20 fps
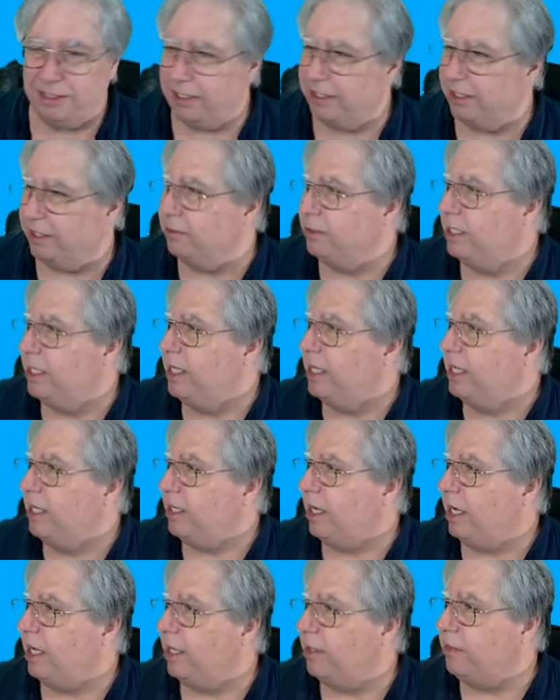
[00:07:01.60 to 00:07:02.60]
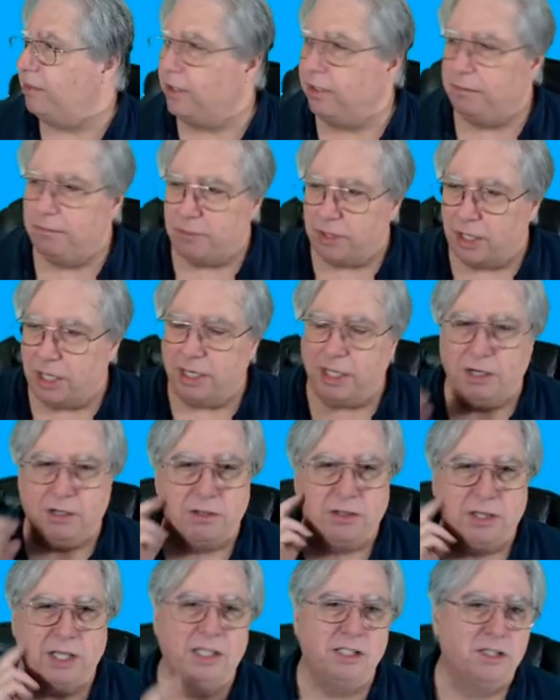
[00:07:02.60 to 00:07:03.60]
you know, uh, the, the little
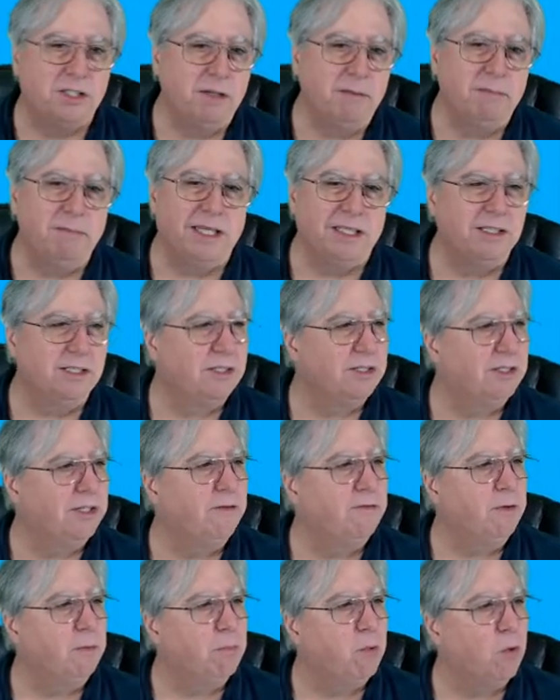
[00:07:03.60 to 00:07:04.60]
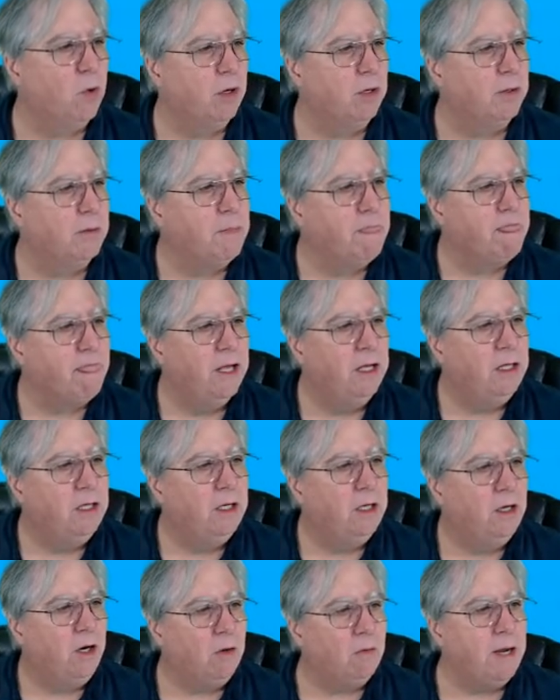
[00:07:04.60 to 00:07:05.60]
things that make this stuff important.
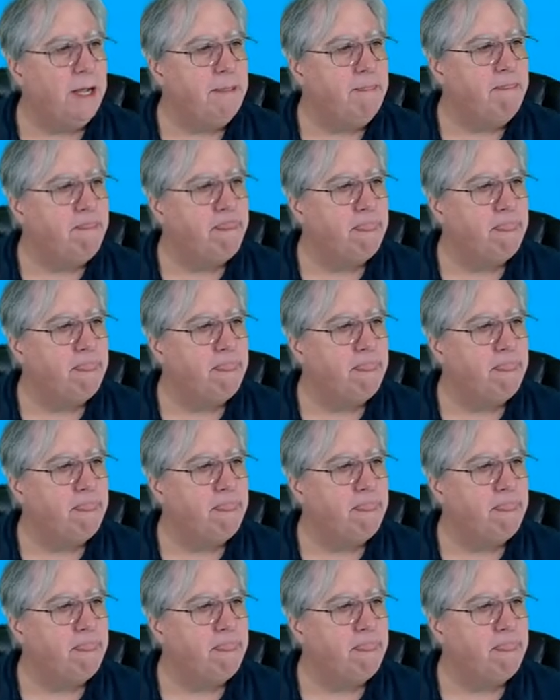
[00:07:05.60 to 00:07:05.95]
All right,